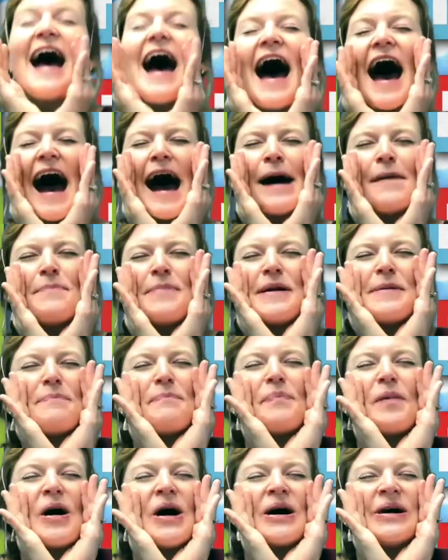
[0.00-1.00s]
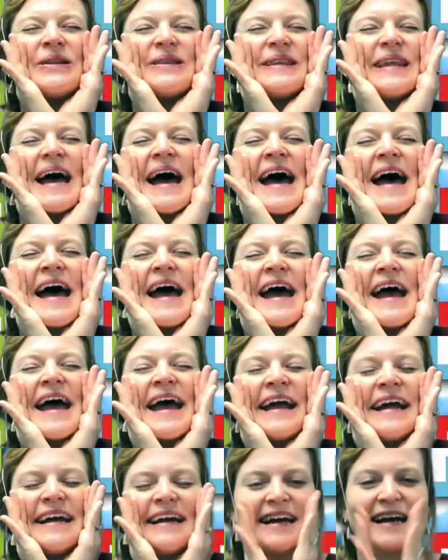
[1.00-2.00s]
Happy
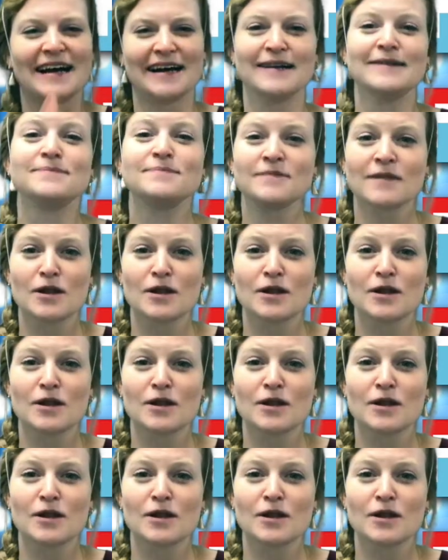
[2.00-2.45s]
birthday!